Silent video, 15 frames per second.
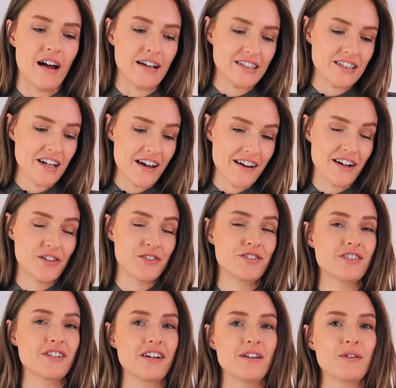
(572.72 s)
I can
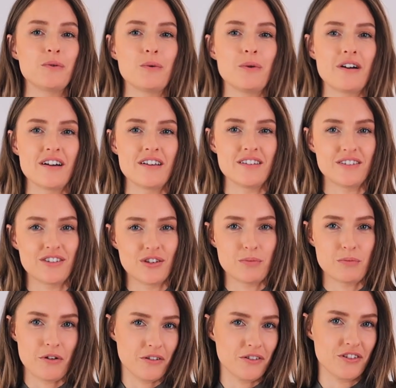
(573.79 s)
understand why this is
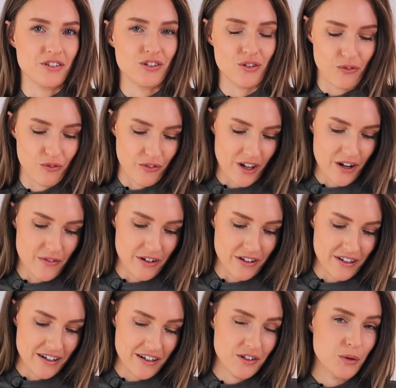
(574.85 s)
Pontus' favorite.
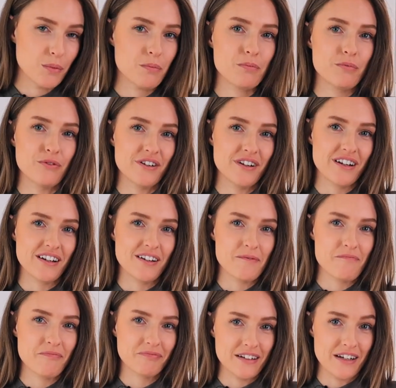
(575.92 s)
It is pretty
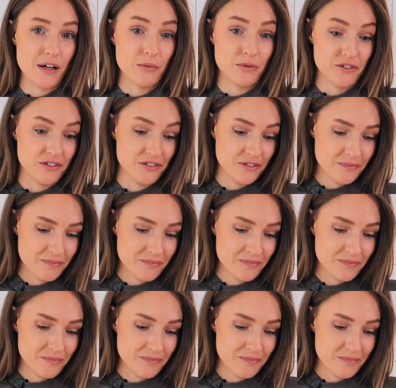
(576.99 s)
damn good.